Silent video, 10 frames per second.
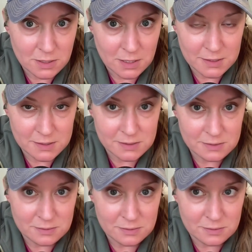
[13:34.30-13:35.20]
because
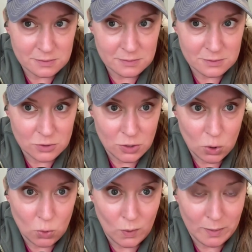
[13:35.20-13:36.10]

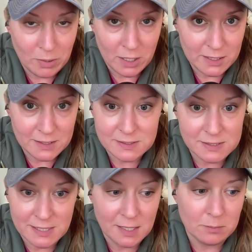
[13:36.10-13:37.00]
no one body is the
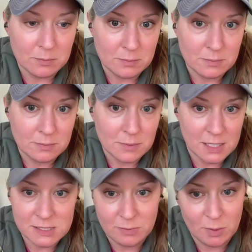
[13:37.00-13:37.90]
same. It
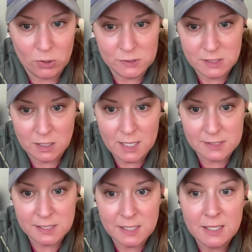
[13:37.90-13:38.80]
has to be
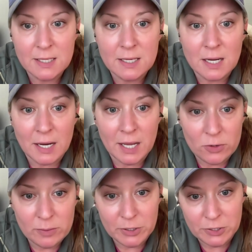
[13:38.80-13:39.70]
personalized.
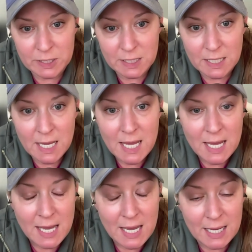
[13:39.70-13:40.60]
Accountability
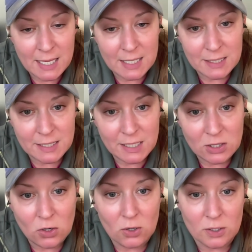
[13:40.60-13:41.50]
and a
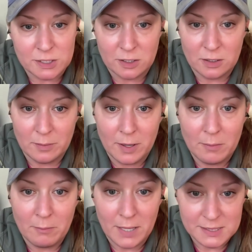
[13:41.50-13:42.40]
long-term
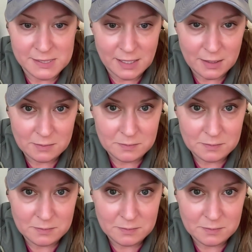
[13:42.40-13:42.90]
mindset.